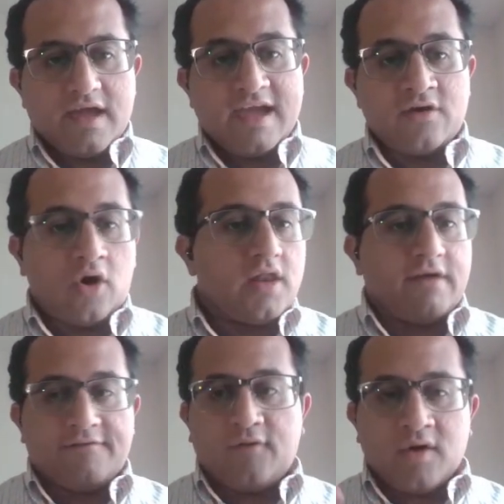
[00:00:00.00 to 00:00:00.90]
and all of
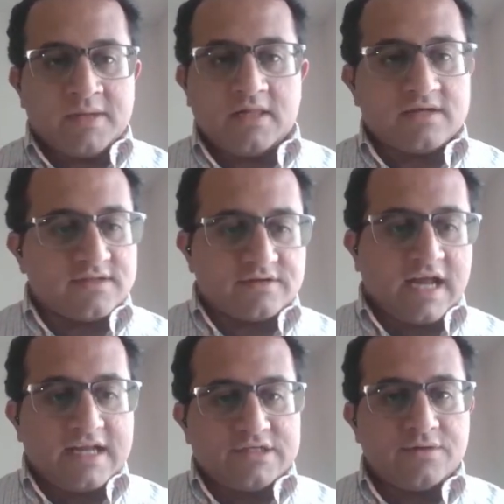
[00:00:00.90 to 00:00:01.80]
our formulas are
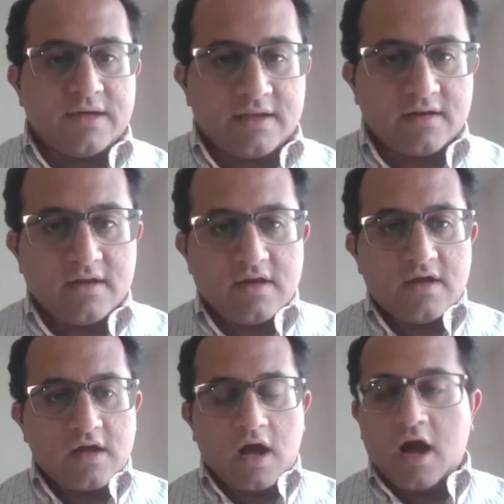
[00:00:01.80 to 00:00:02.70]
tied to it.
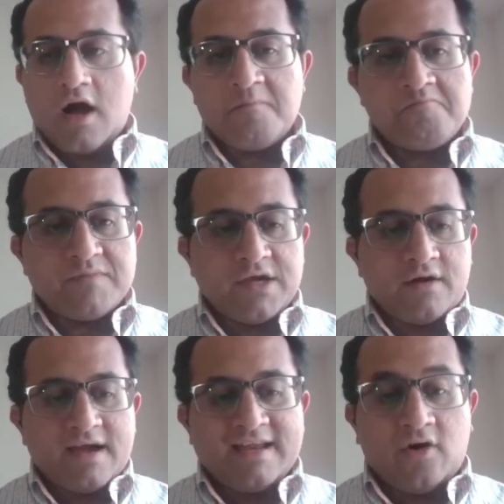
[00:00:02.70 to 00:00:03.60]

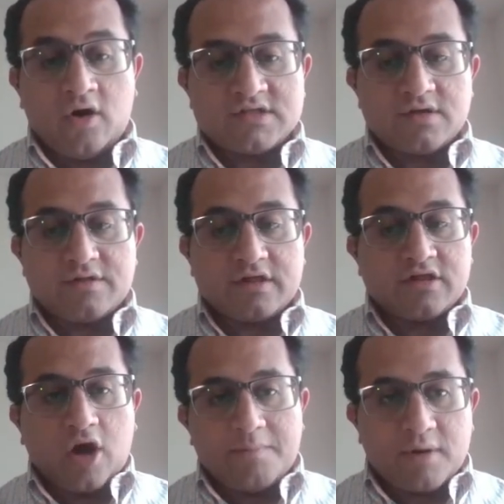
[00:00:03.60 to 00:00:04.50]
And also the
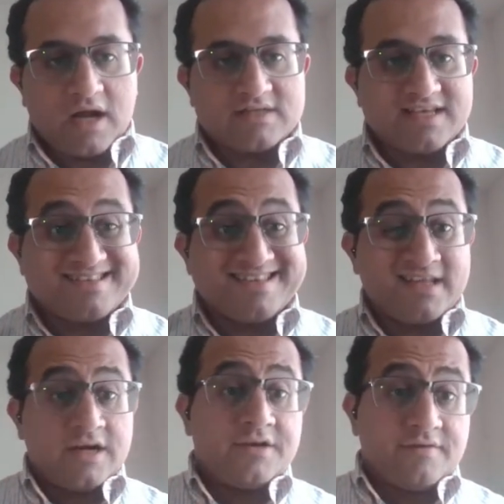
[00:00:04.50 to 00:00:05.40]
thought process and
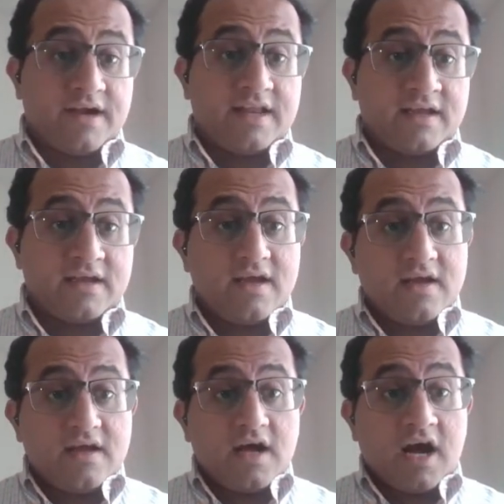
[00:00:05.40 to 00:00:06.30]
the underwriting
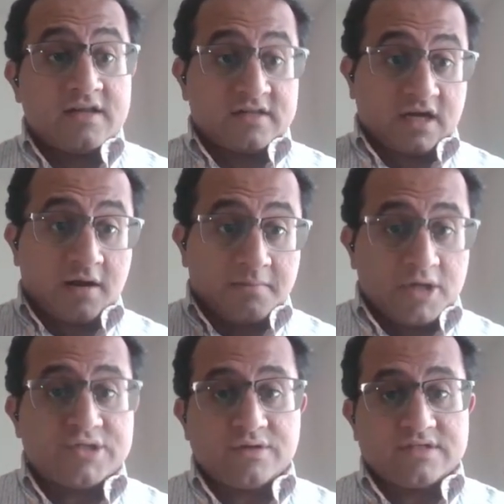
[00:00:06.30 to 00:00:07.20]
on the
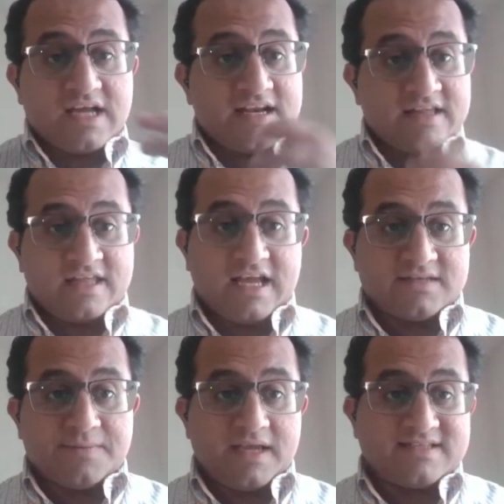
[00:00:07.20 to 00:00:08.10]
commercial side and the
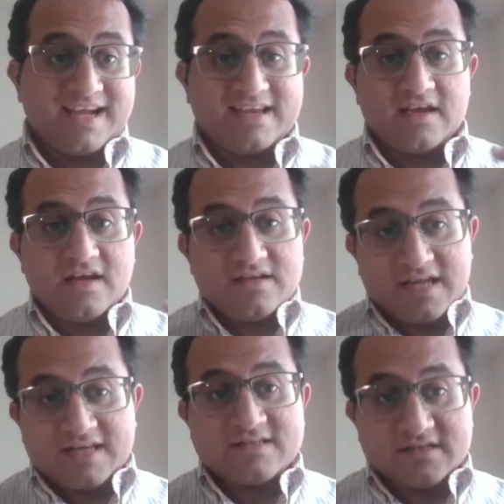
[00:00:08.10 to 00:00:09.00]
SBA side
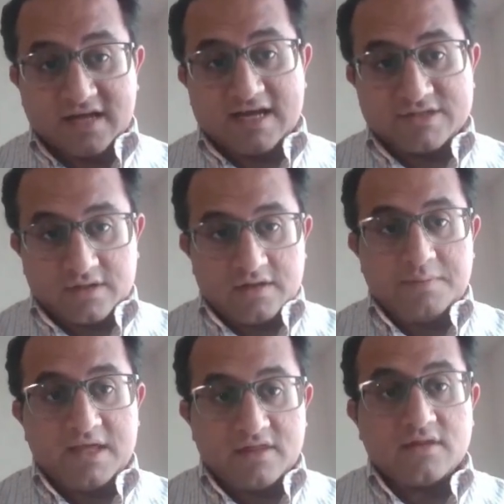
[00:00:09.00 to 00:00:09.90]
tends to actually
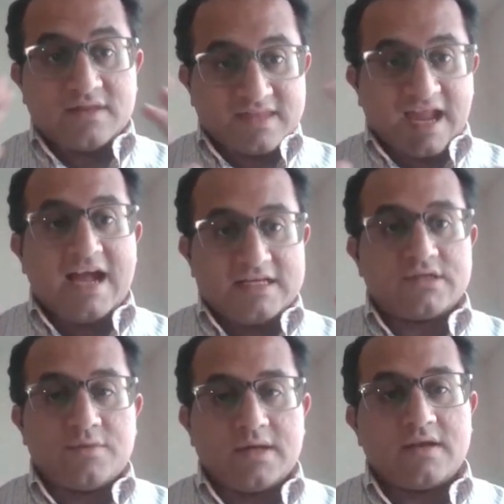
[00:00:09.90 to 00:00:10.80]
be tied
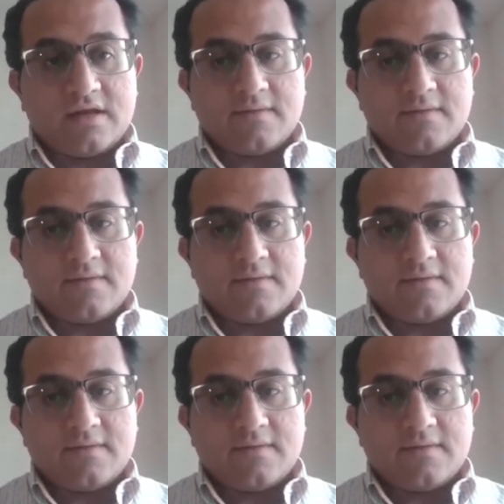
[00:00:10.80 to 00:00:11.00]
to it.